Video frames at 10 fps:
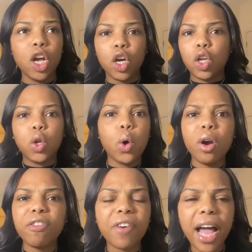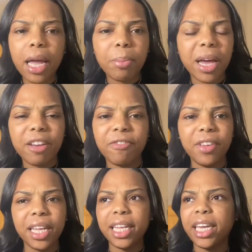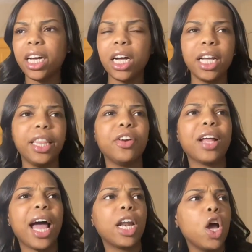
glorifying pedophilia, and they're not